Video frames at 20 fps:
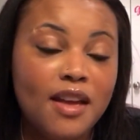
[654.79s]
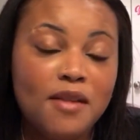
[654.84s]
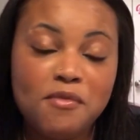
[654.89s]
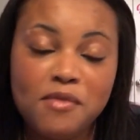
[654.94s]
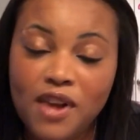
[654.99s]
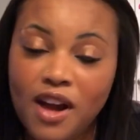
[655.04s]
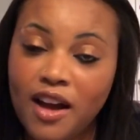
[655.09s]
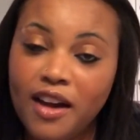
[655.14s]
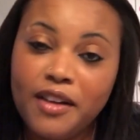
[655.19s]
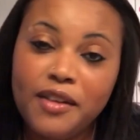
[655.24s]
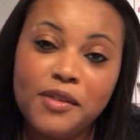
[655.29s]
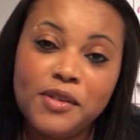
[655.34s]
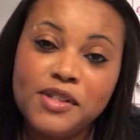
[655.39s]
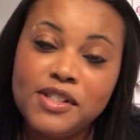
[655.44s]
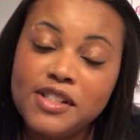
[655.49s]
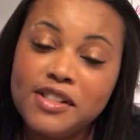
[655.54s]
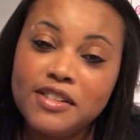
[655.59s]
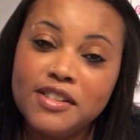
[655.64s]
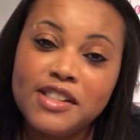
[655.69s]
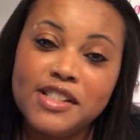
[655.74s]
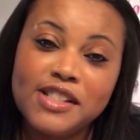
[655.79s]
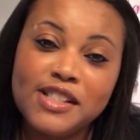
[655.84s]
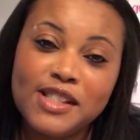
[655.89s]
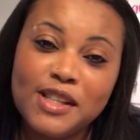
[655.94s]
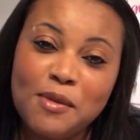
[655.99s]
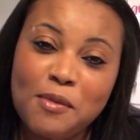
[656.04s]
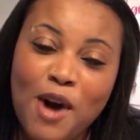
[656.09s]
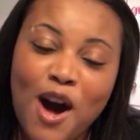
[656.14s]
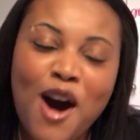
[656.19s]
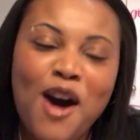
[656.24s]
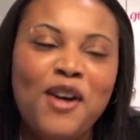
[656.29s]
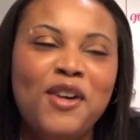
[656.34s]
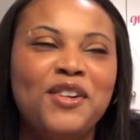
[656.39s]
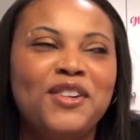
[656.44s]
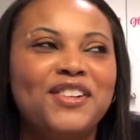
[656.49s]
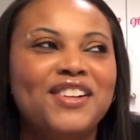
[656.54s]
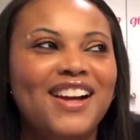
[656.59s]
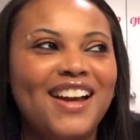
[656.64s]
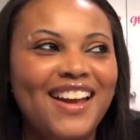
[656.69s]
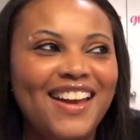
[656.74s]
not going to list them
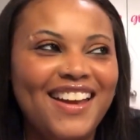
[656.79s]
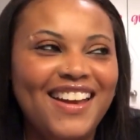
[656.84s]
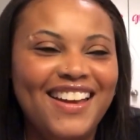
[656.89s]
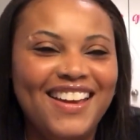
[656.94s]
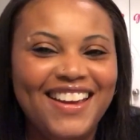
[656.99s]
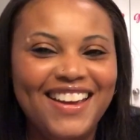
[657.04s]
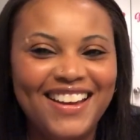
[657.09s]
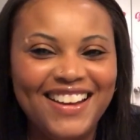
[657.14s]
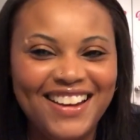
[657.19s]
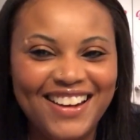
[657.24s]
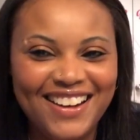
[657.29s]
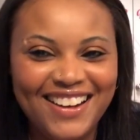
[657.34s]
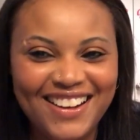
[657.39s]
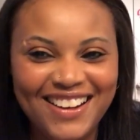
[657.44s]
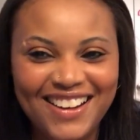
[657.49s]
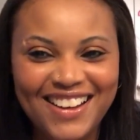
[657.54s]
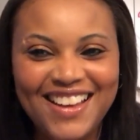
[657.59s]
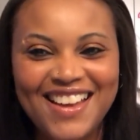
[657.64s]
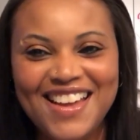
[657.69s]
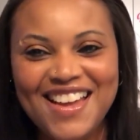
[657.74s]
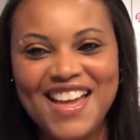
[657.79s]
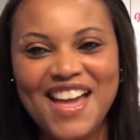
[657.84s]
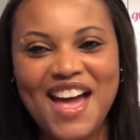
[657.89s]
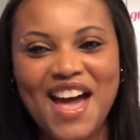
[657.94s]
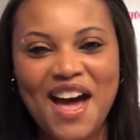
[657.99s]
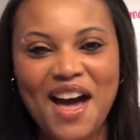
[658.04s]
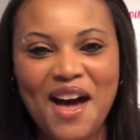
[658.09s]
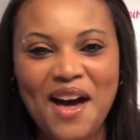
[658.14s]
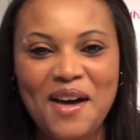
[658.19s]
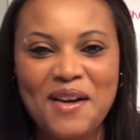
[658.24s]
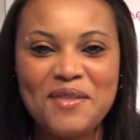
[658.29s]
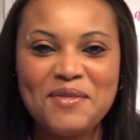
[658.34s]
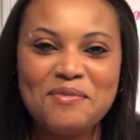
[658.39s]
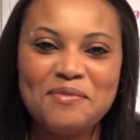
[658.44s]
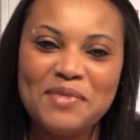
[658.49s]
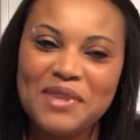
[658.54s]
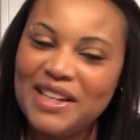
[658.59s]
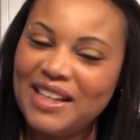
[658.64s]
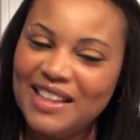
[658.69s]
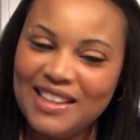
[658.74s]
right here,
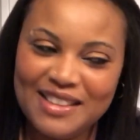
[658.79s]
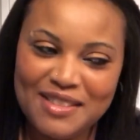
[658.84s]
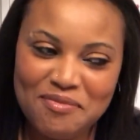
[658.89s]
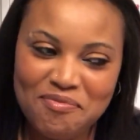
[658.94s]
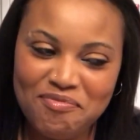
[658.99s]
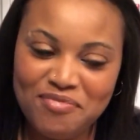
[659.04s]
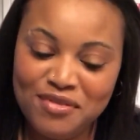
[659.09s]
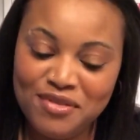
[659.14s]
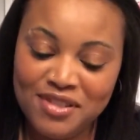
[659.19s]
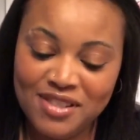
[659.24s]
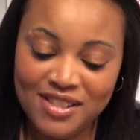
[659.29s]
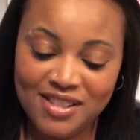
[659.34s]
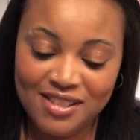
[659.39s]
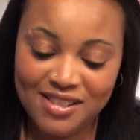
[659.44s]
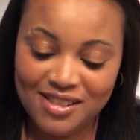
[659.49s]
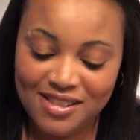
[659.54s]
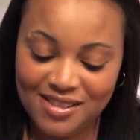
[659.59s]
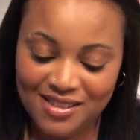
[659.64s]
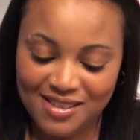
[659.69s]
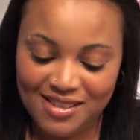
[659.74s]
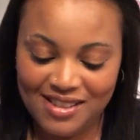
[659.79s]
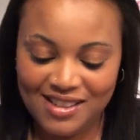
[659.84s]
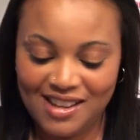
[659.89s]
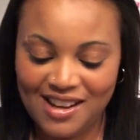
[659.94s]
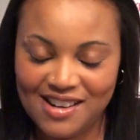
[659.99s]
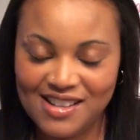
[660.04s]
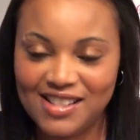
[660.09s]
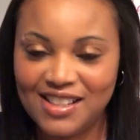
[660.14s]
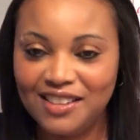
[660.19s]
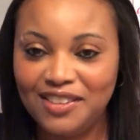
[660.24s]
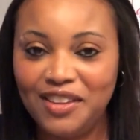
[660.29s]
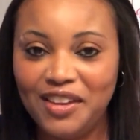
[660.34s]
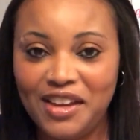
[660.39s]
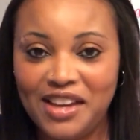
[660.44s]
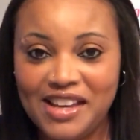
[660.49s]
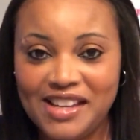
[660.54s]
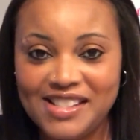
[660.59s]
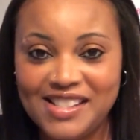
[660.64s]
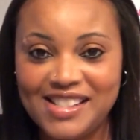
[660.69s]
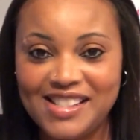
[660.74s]
but there's a
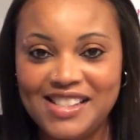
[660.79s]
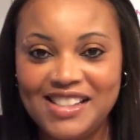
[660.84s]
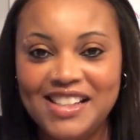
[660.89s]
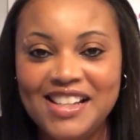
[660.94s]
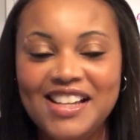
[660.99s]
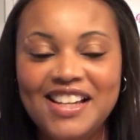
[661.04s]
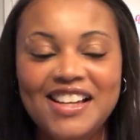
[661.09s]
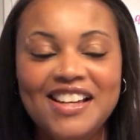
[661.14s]
list.